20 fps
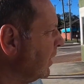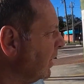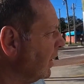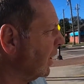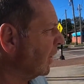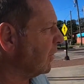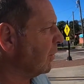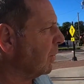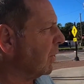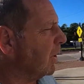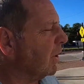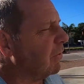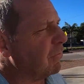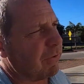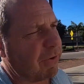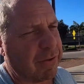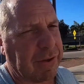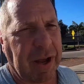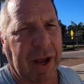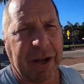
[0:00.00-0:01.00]
The other one
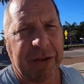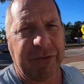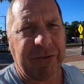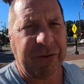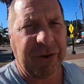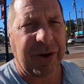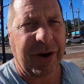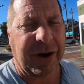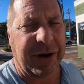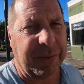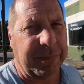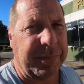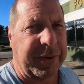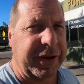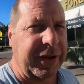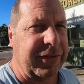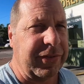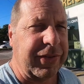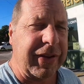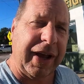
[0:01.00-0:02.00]
is a Dodge Dart,
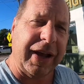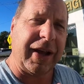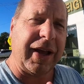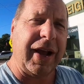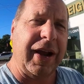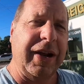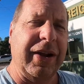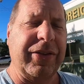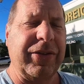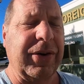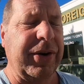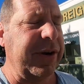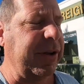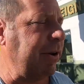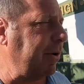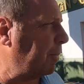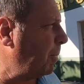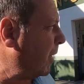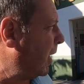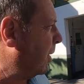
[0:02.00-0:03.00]
but it's not kind of
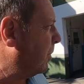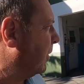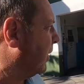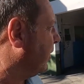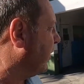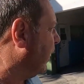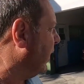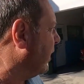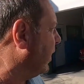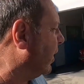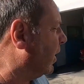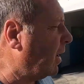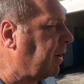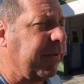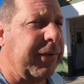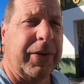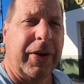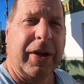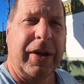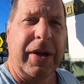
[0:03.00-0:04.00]
Dart you're probably thinking
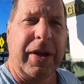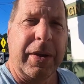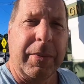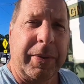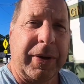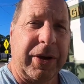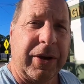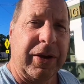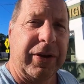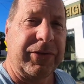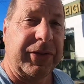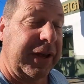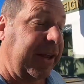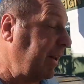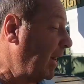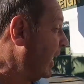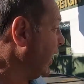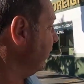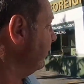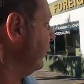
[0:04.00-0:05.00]
of because
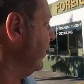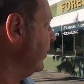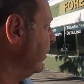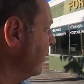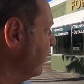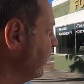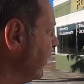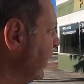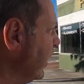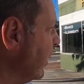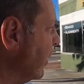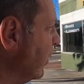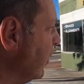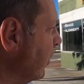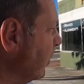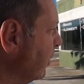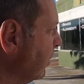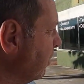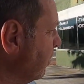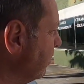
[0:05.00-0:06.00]
it actually looks like an
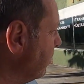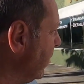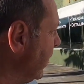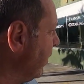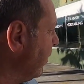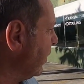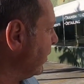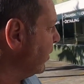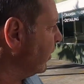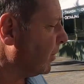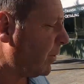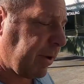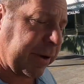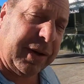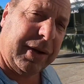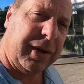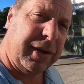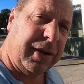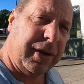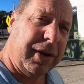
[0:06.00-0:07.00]
old
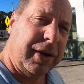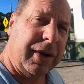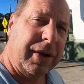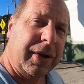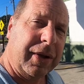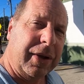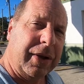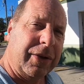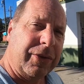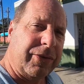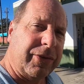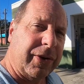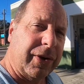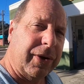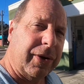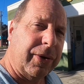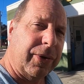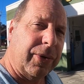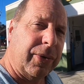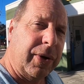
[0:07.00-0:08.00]
Barracuda.
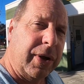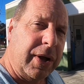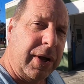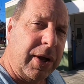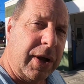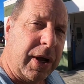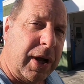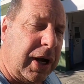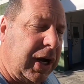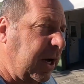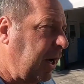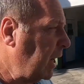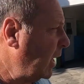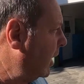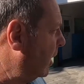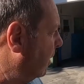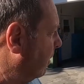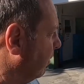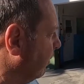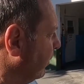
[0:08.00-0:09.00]
So
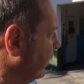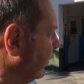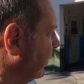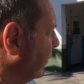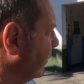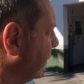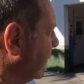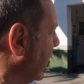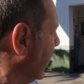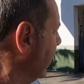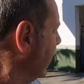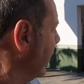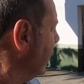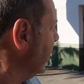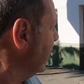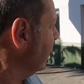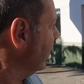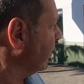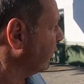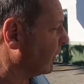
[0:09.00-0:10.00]
um,
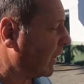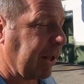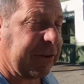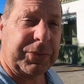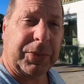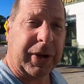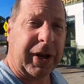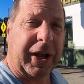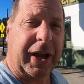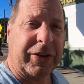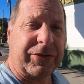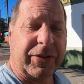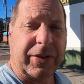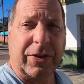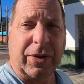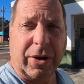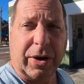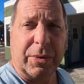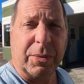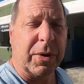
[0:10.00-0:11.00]
and that's what I
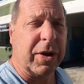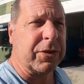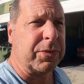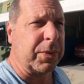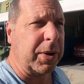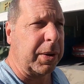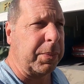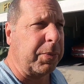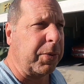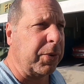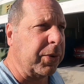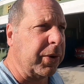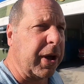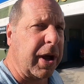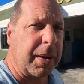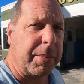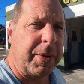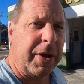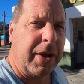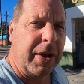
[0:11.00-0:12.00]
actually thought it was when I pulled
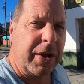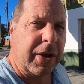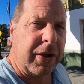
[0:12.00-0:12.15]
up.